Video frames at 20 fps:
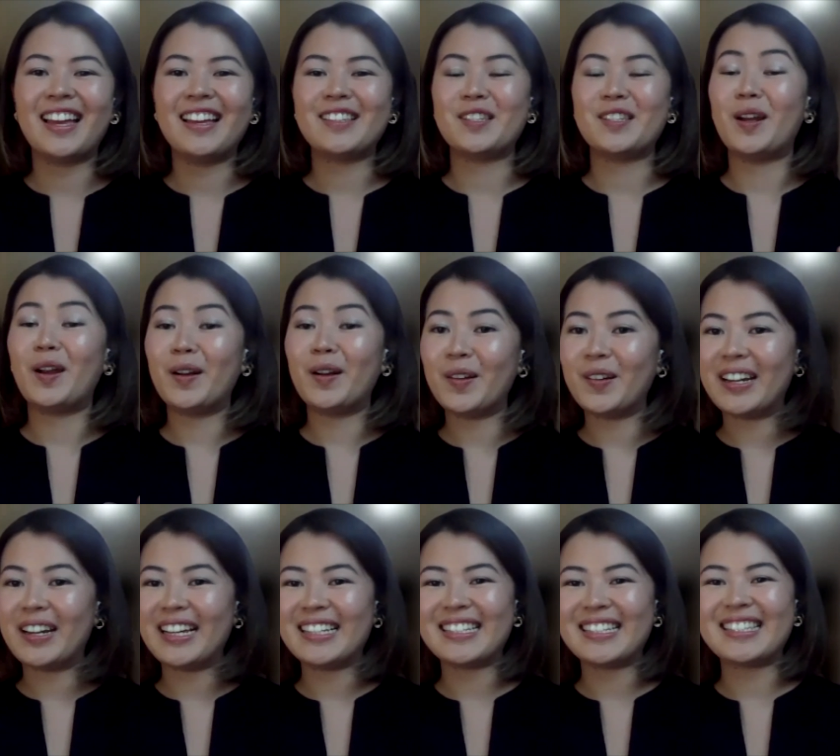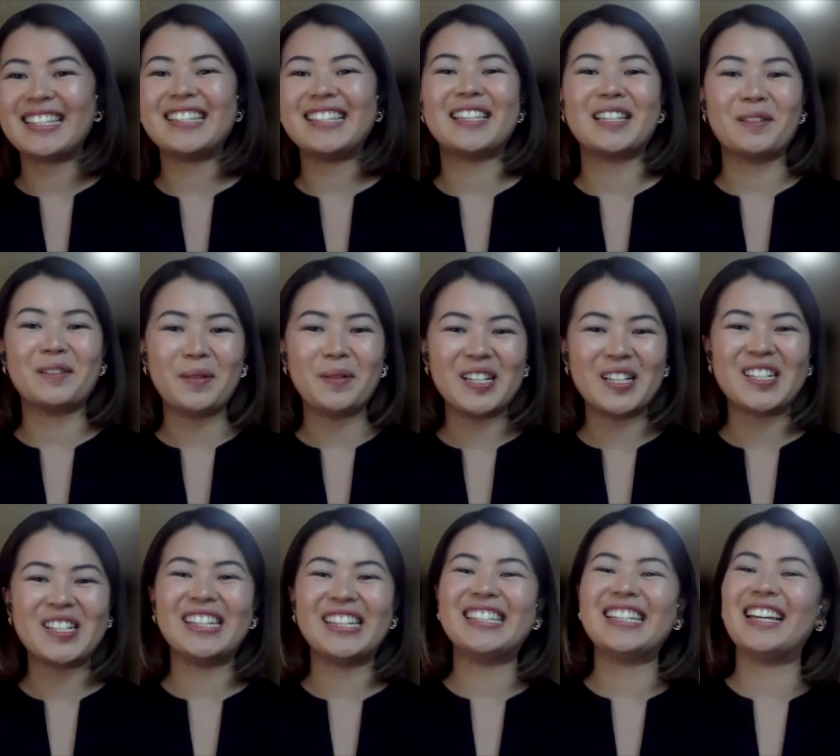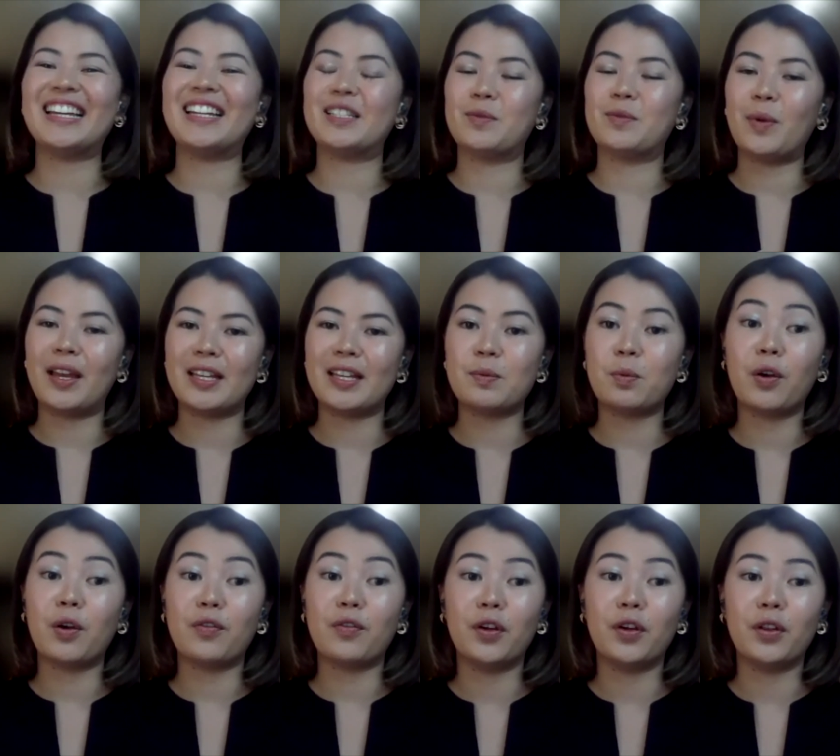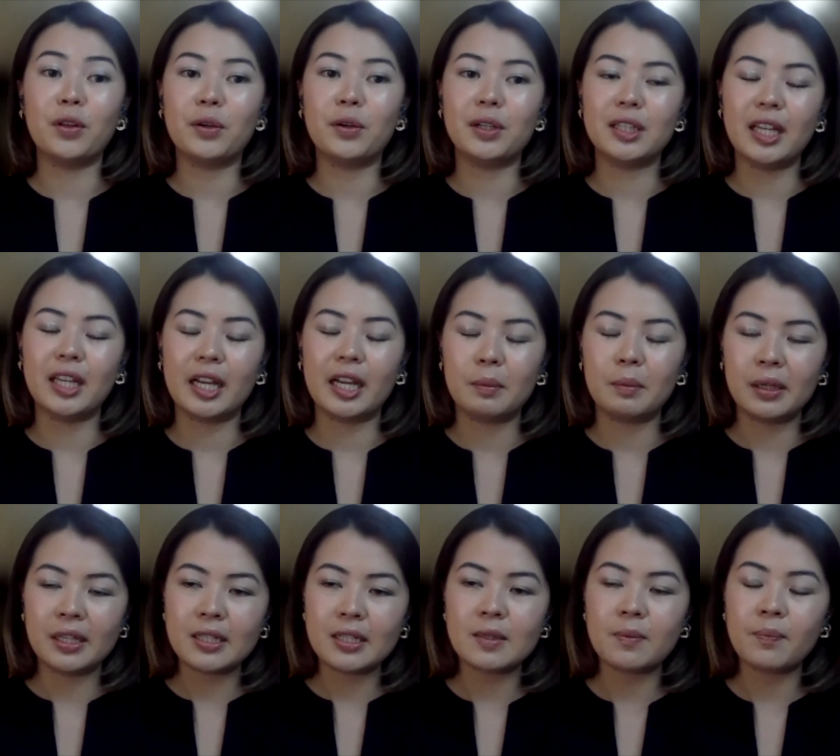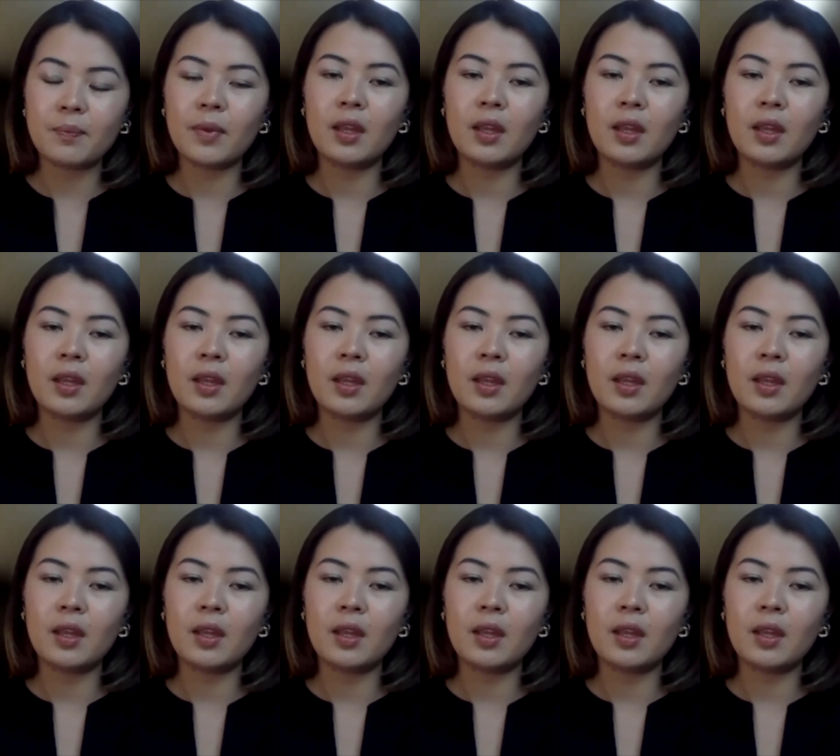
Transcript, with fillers: scenario analysis, as mentioned, as well as portfolio alignment.